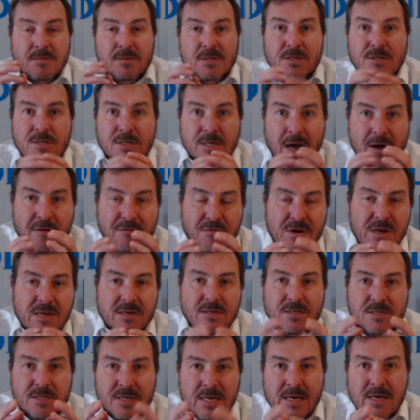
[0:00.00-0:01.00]
Discovery
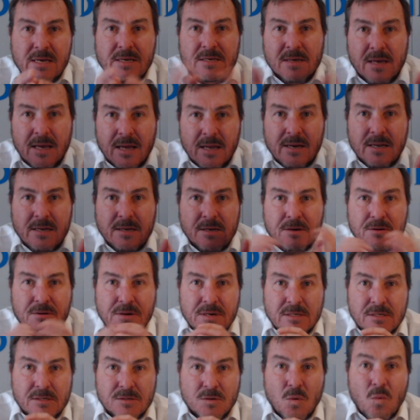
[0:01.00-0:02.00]
is seeing an
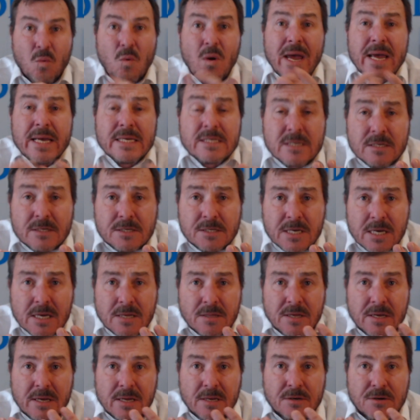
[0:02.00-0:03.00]
increase. Where is it seeing
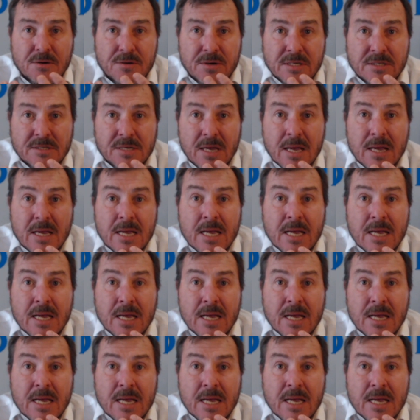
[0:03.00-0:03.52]
the increase?